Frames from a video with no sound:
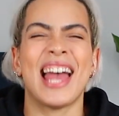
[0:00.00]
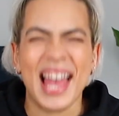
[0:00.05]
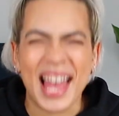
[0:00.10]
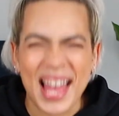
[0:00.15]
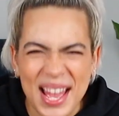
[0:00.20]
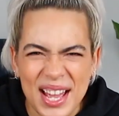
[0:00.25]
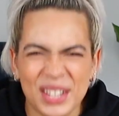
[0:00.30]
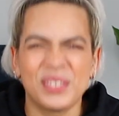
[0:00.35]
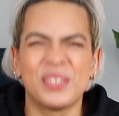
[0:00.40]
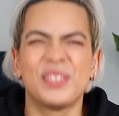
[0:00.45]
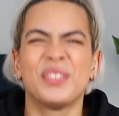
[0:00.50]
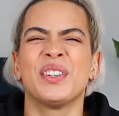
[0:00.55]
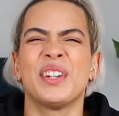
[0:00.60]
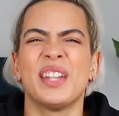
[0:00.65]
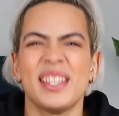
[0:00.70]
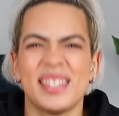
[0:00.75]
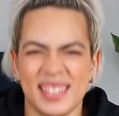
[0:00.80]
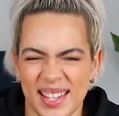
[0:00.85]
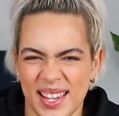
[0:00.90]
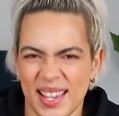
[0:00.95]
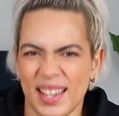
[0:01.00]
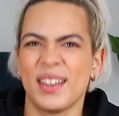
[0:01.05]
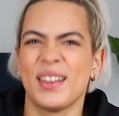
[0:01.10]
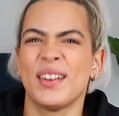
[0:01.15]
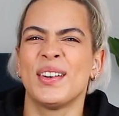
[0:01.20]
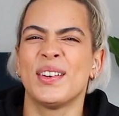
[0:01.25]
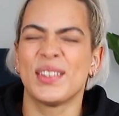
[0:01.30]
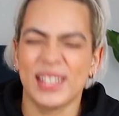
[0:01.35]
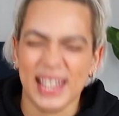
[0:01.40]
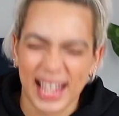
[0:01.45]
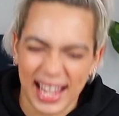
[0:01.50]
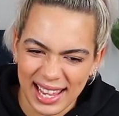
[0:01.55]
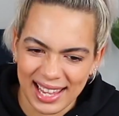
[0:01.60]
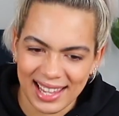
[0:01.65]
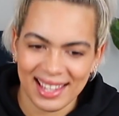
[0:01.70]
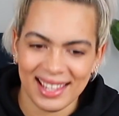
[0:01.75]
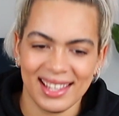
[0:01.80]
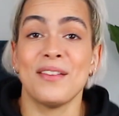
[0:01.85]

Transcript: every single day.